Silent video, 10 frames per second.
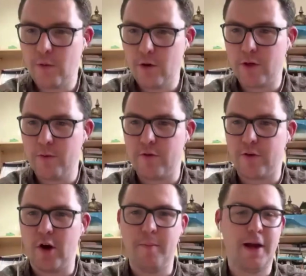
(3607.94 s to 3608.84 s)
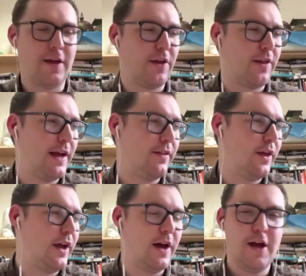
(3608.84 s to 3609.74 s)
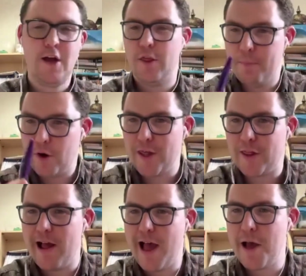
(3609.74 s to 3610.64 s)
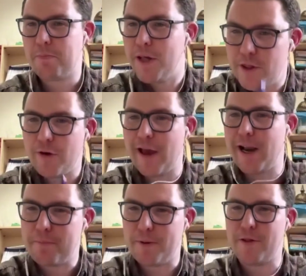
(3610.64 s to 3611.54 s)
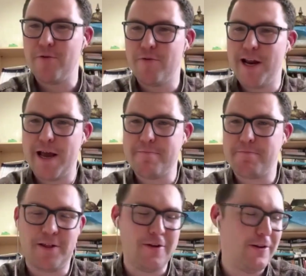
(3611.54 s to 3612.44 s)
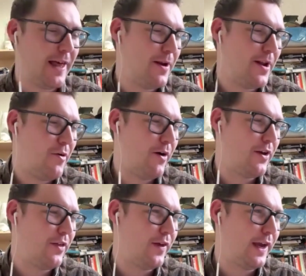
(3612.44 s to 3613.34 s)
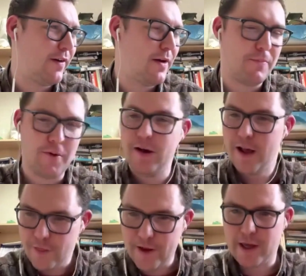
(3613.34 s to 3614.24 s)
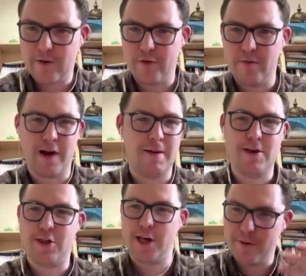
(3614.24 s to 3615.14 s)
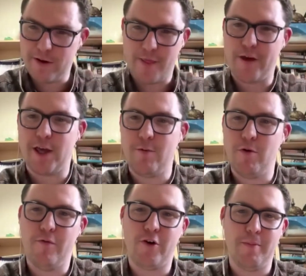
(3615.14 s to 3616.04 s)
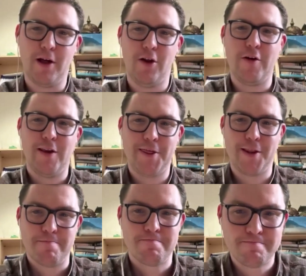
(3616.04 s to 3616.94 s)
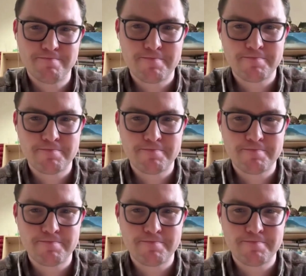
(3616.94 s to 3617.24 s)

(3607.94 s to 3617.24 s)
Thank you all so much for coming. As I said, the book is there. Please do get it. Please do read it. Please do let me know what you think of it. But thank you for inviting me, Jim, and thank you all for coming along and listening.